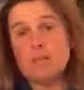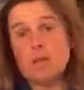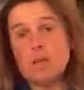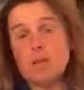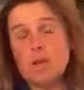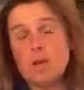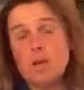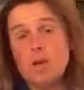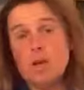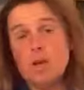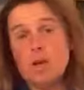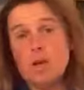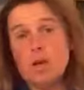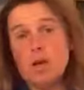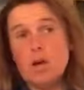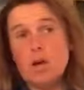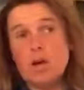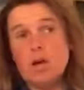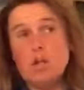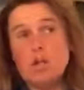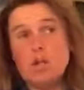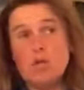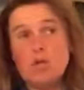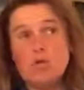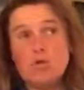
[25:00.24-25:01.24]
a
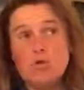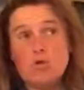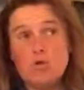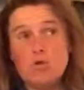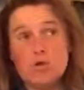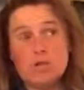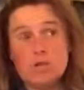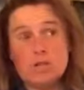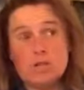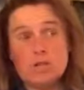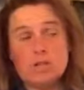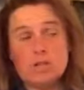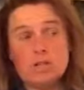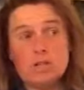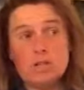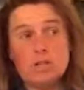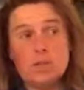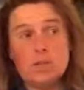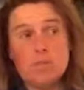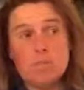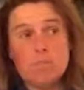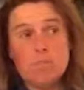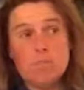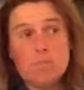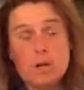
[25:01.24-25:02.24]
a huge,
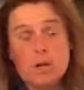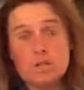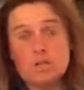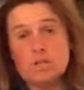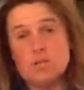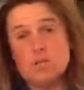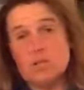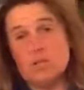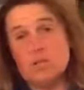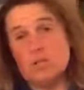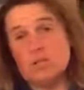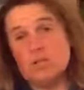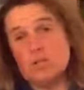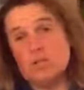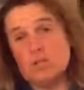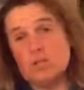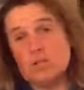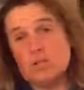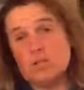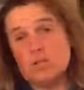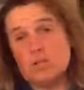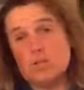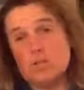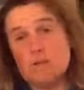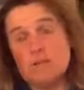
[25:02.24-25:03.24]
a much larger
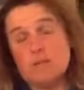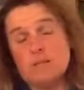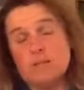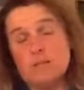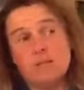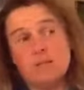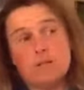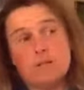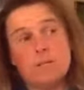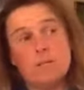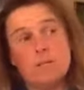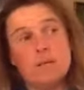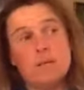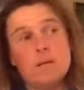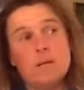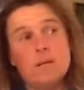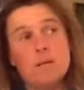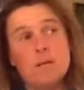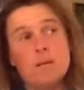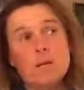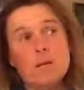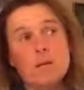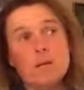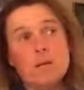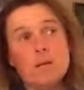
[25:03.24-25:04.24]
expense. I
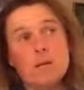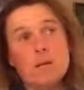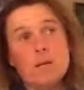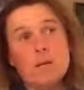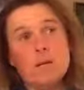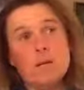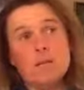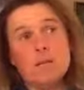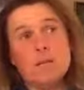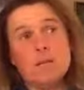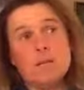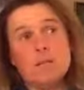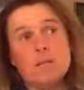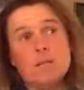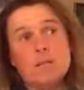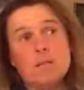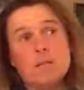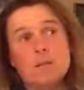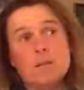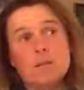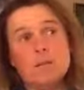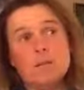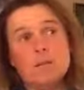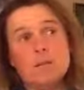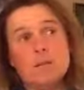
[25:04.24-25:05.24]
mean, it.
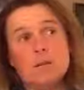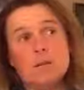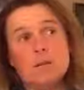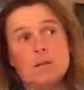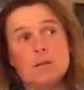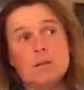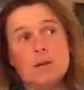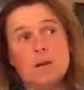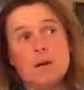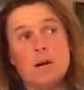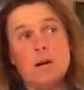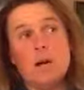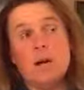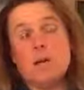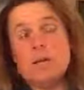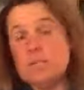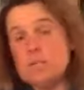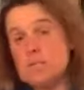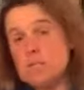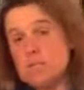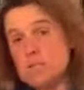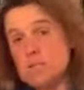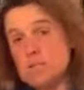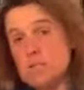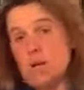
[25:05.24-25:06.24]
I
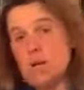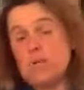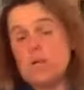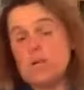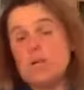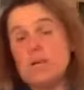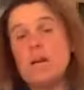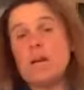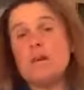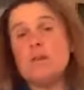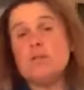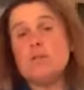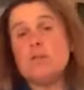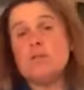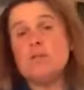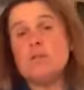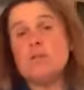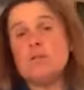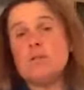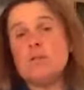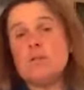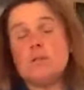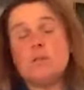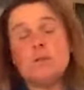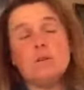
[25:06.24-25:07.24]
didn't go down to
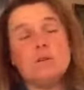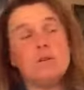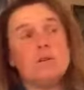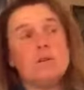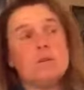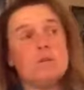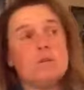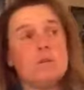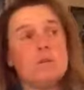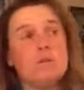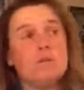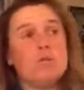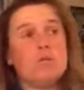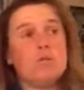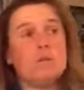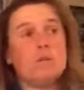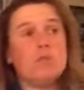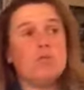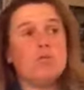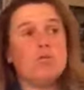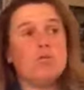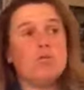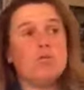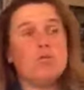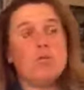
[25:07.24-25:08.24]
the
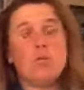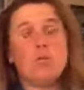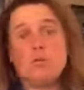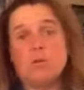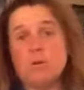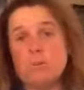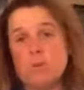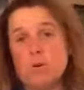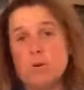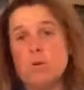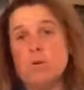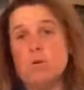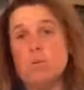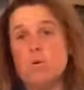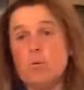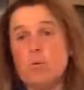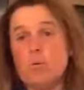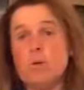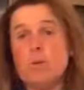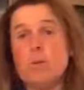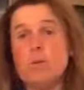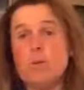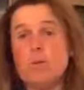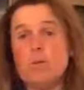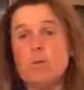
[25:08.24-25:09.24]
Sunshine Tour in the spring, but
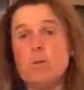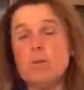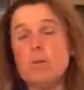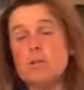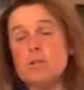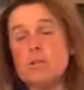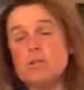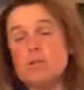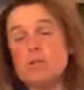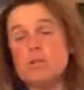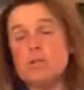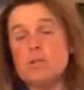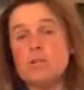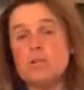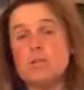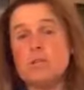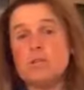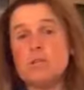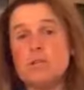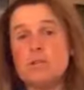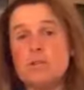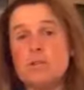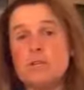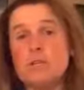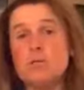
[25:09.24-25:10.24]
William, uh, they took
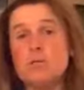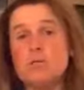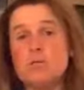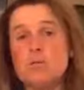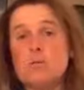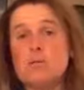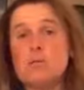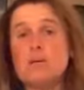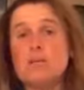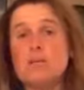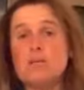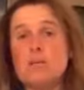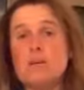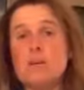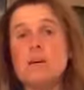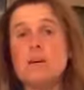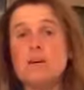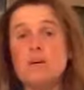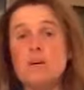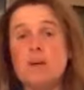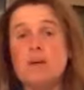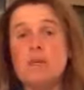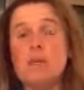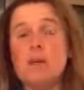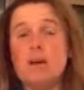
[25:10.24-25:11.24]
16 horses
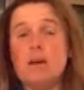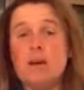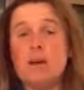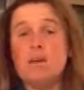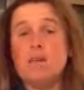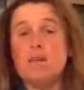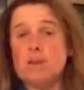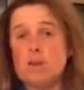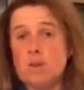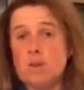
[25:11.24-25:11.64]
down, and that